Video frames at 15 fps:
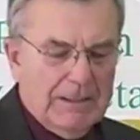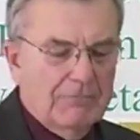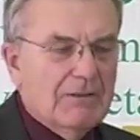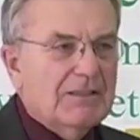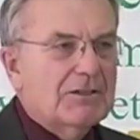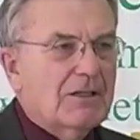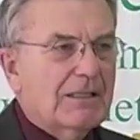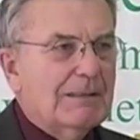
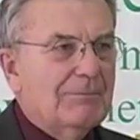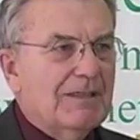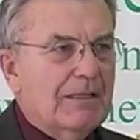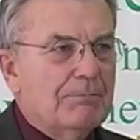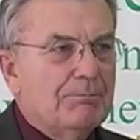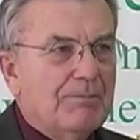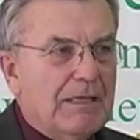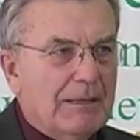want to talk
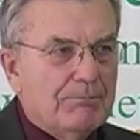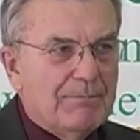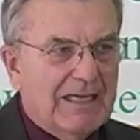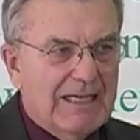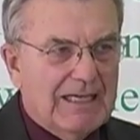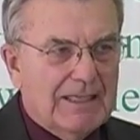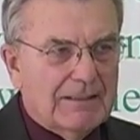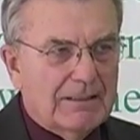about a
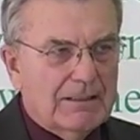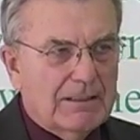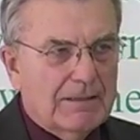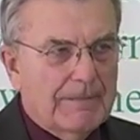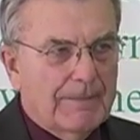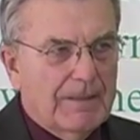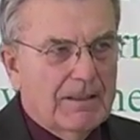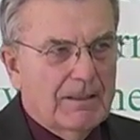bond.
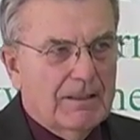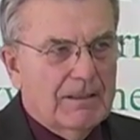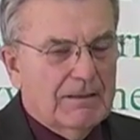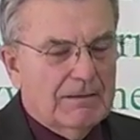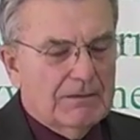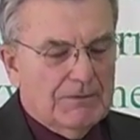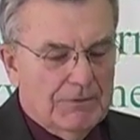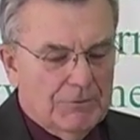
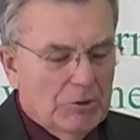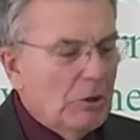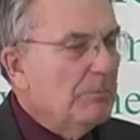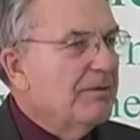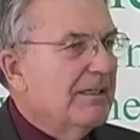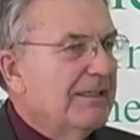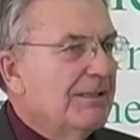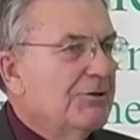
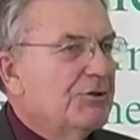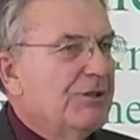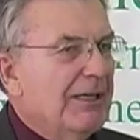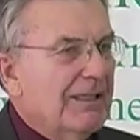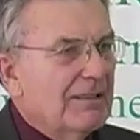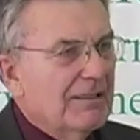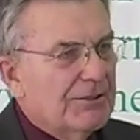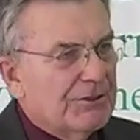Nobody
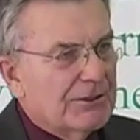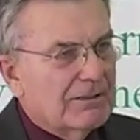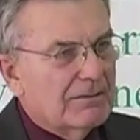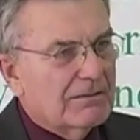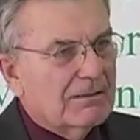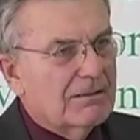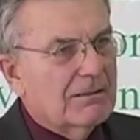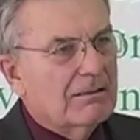
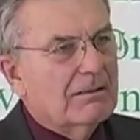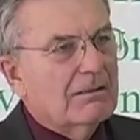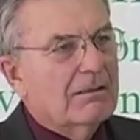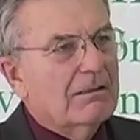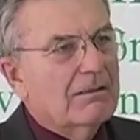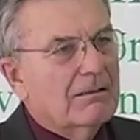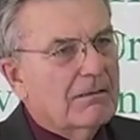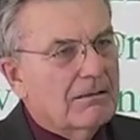challenges
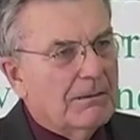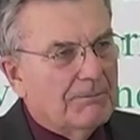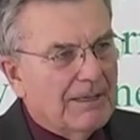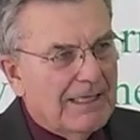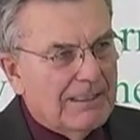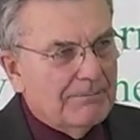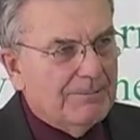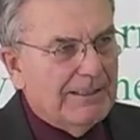the
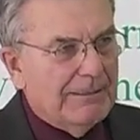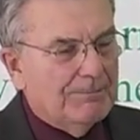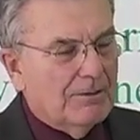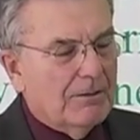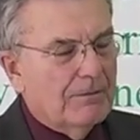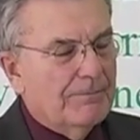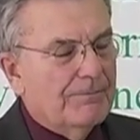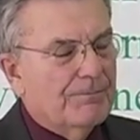bond people.